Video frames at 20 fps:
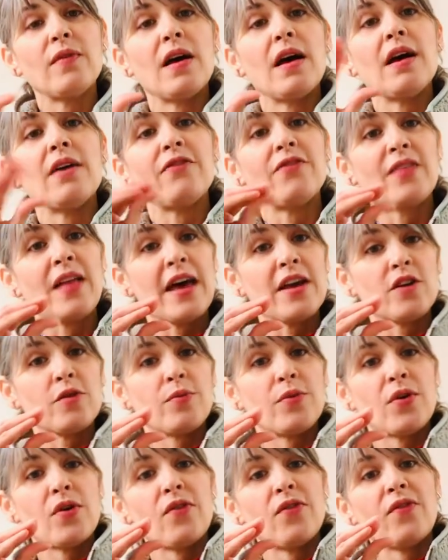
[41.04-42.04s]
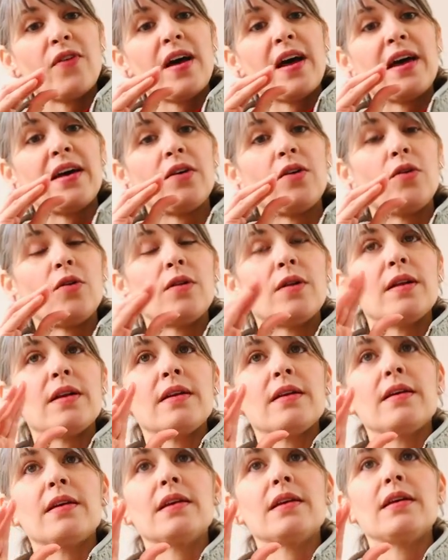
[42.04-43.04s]
a flatter profile,
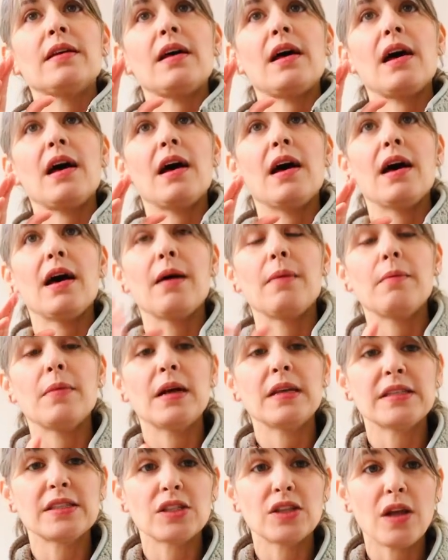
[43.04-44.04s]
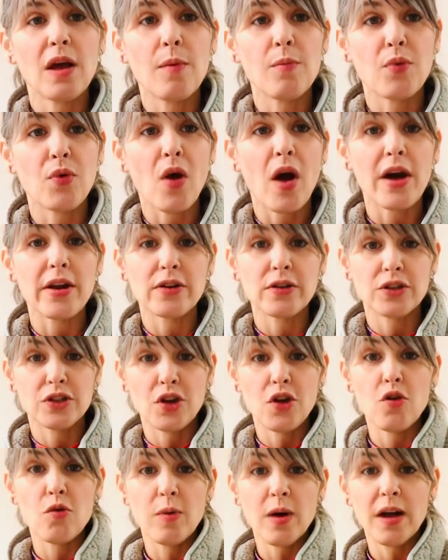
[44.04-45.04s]
a broader
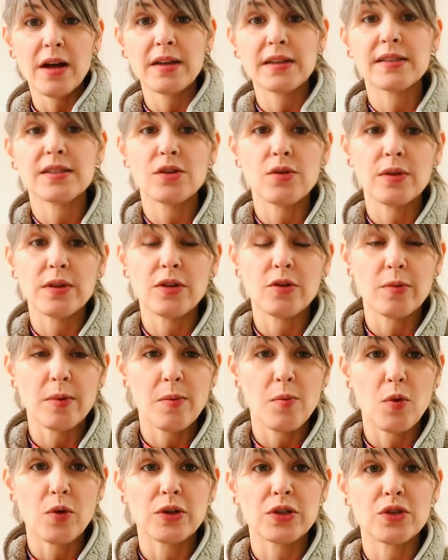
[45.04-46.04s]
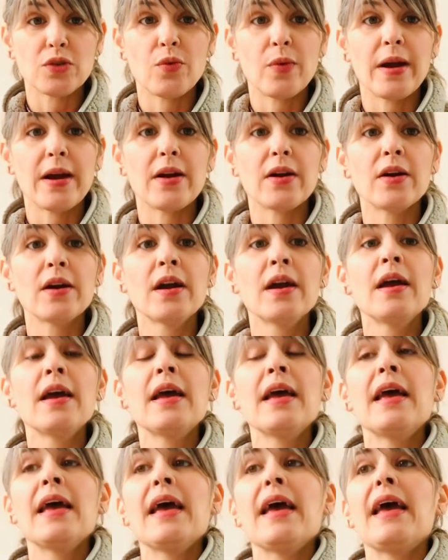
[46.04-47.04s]
toe box, so a little bit more square,
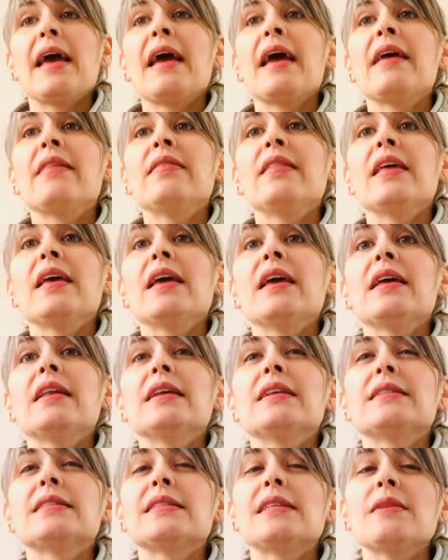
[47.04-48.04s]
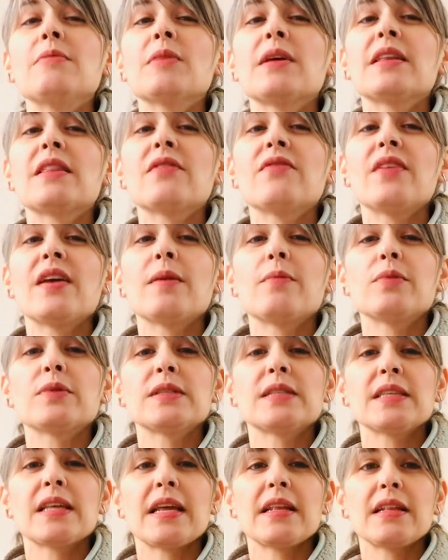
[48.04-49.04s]
and then it seemed like the vamp was
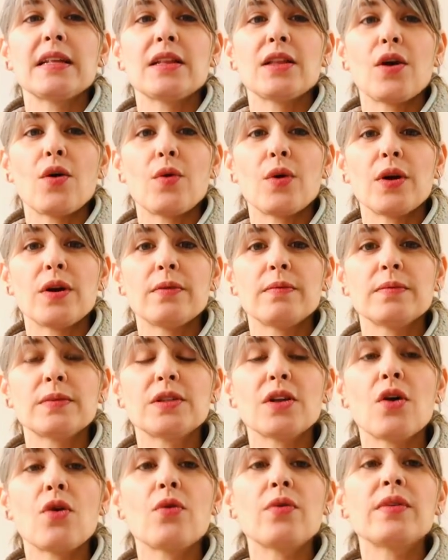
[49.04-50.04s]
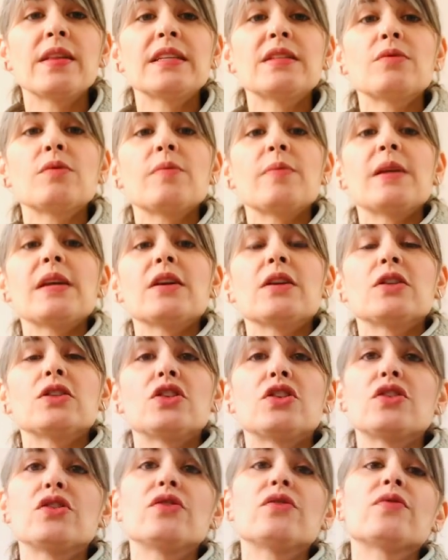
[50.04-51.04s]
slightly lower. So this would be a good
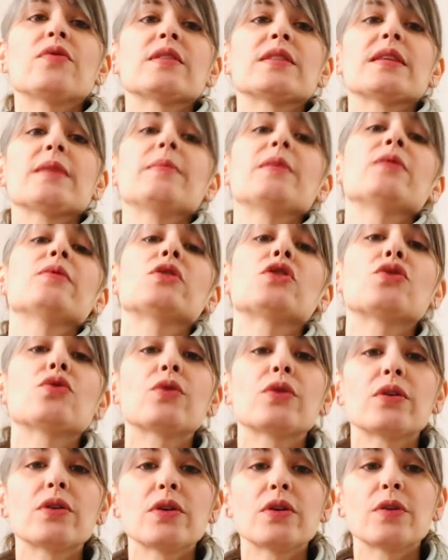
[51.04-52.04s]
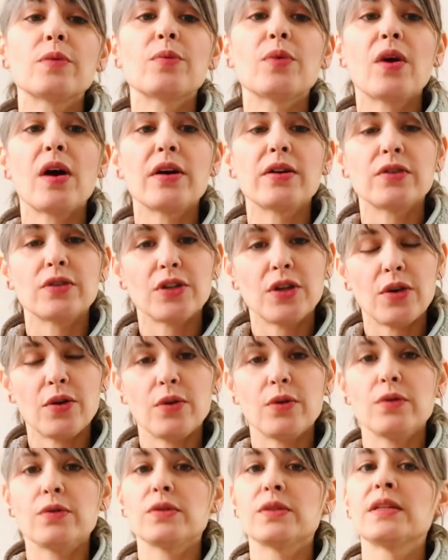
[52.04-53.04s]
shoe for somebody with shorter, broader
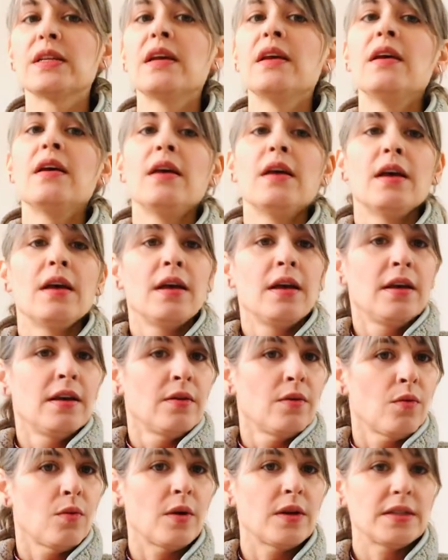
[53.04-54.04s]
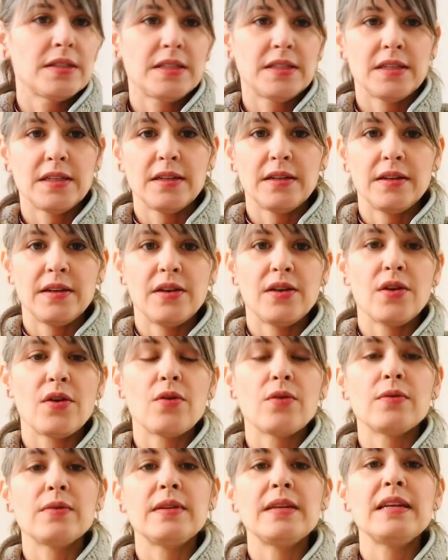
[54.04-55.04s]
toes, wants
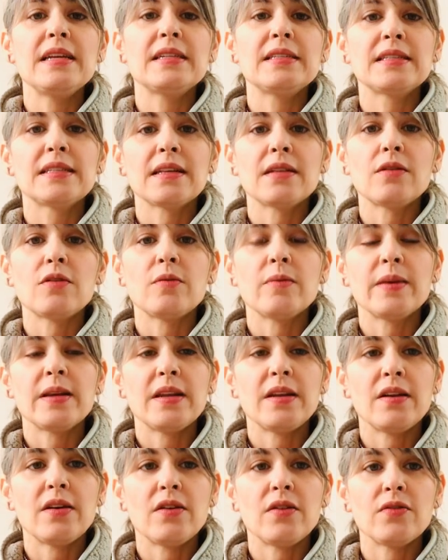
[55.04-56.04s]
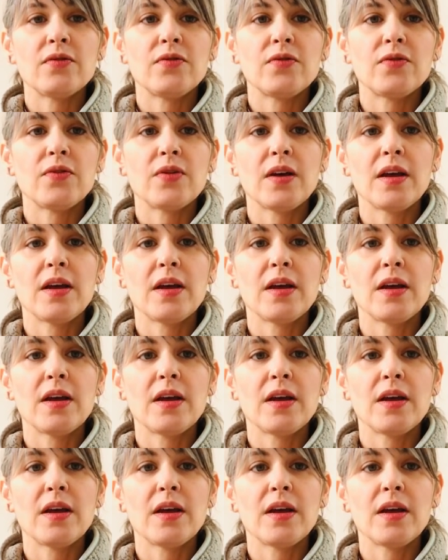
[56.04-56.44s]
to, needs a little bit of